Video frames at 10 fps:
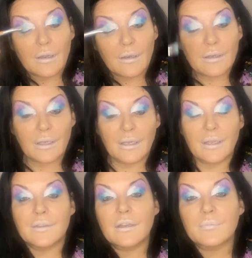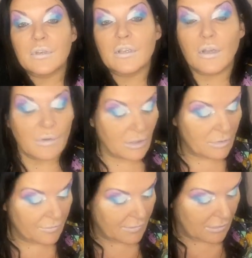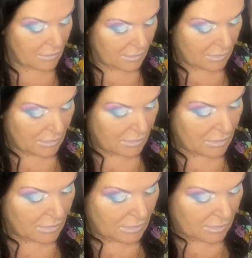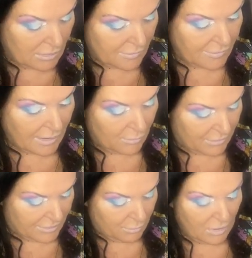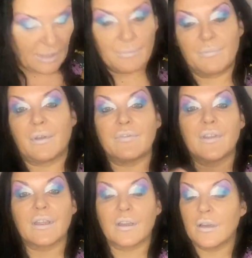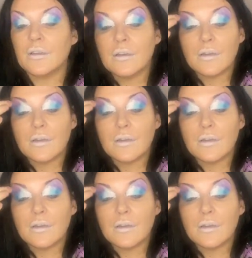Okay, and then I'm going to go over that with the white with my finger,